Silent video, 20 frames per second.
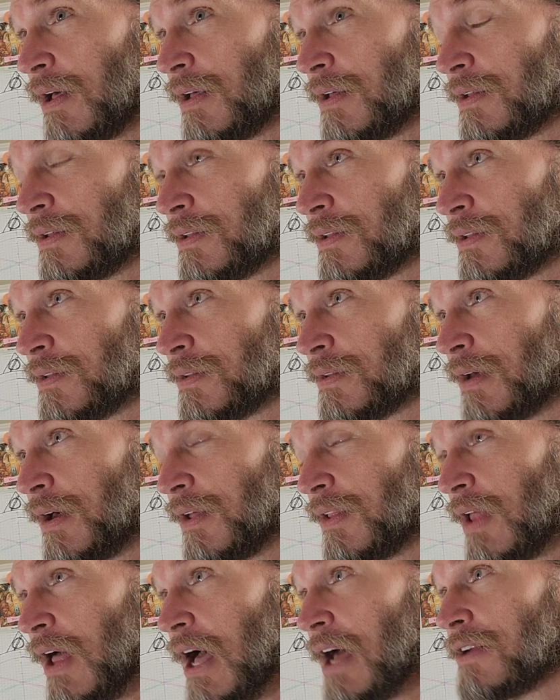of
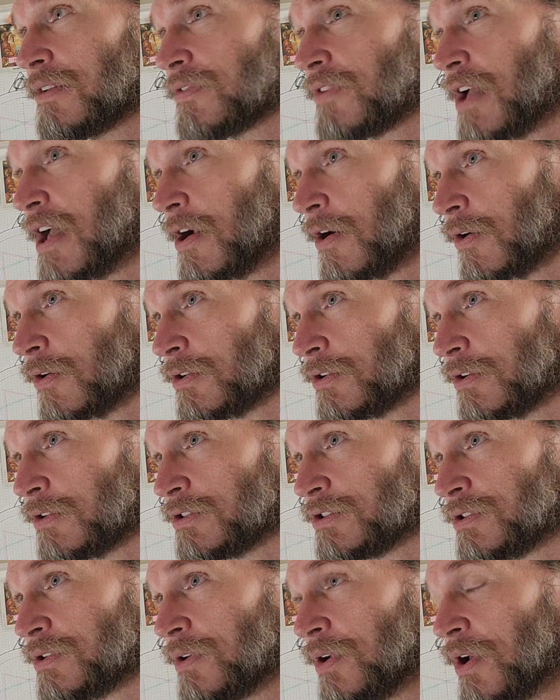characters were
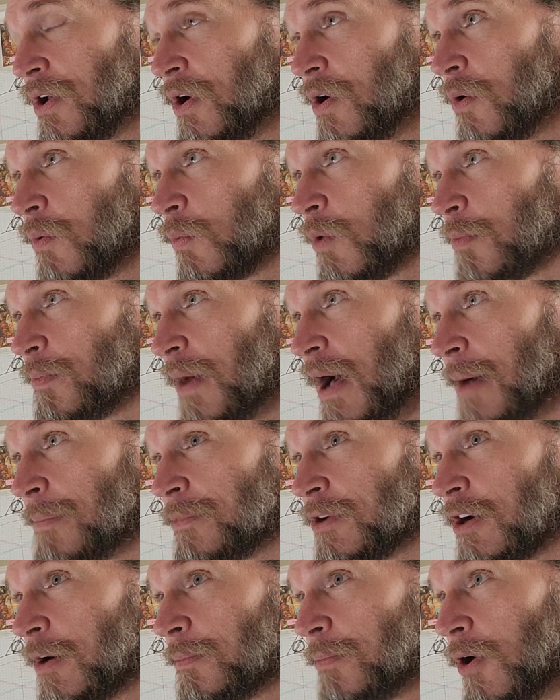popping up all over the
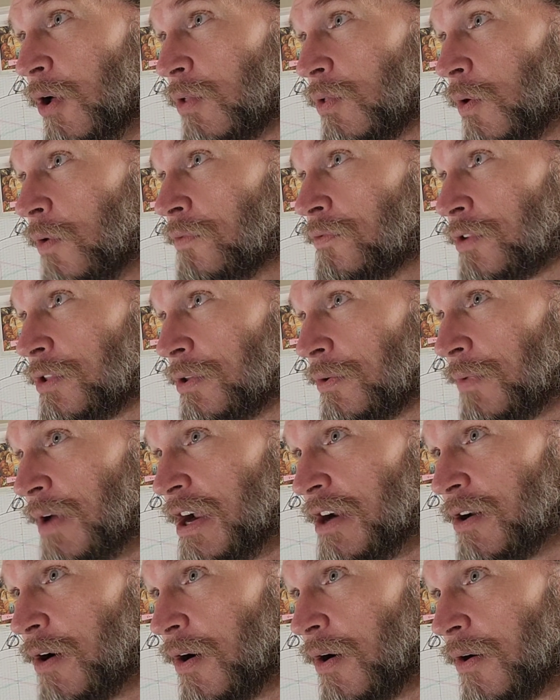radar,
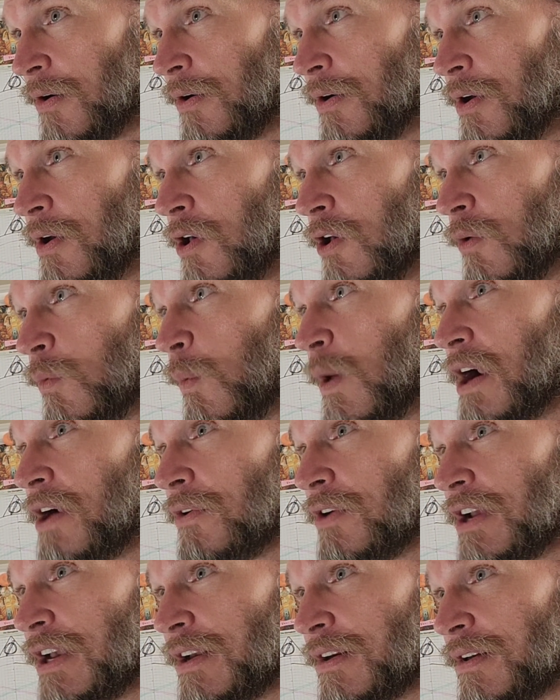wearing the
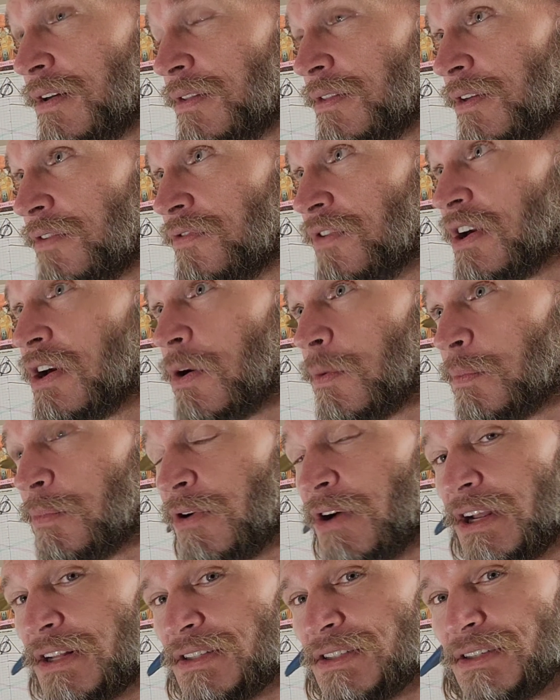fingerprints of
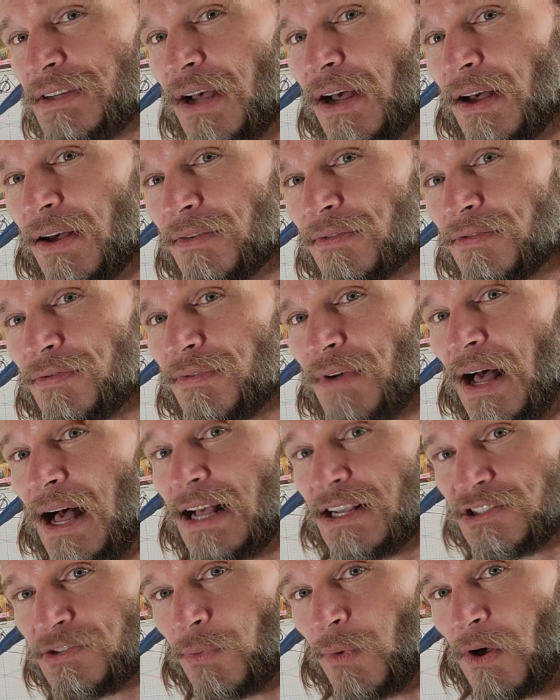Oswald,
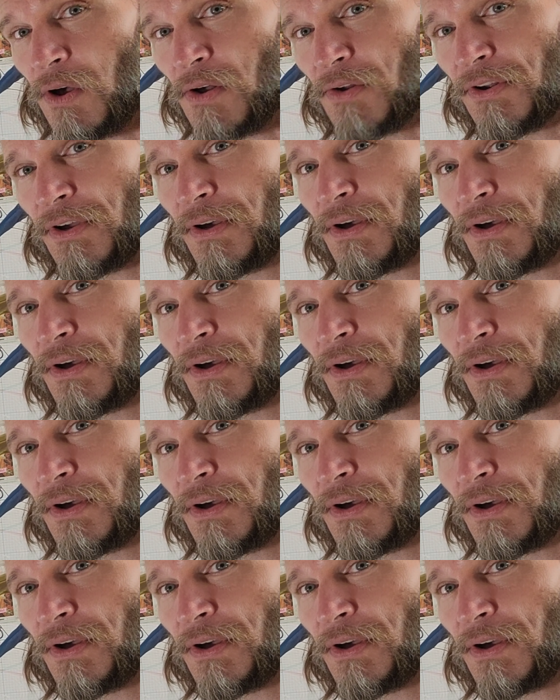so that when